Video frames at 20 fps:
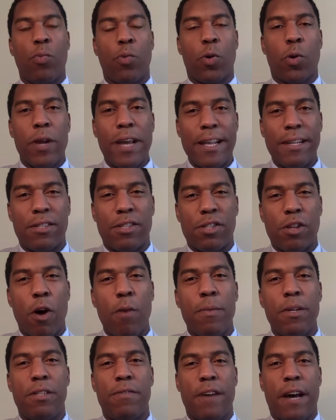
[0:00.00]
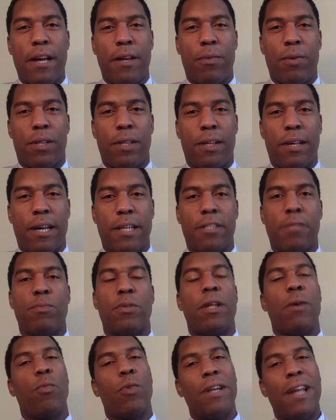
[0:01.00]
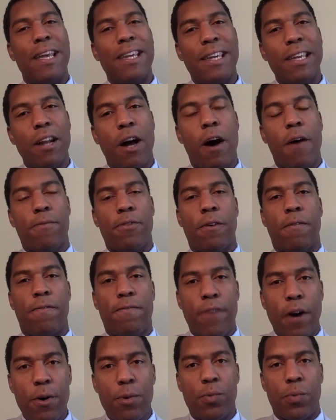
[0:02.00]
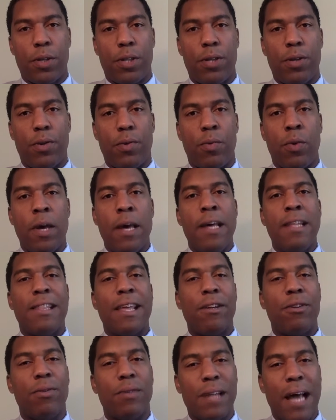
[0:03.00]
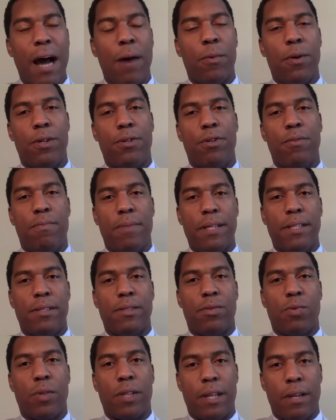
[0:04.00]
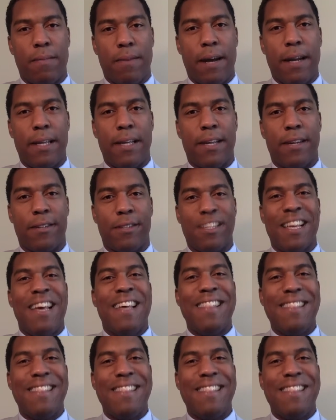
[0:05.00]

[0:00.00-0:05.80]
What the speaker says: Create so much value with the customer that when they get off the phone with you, they do not want to do business with anybody else.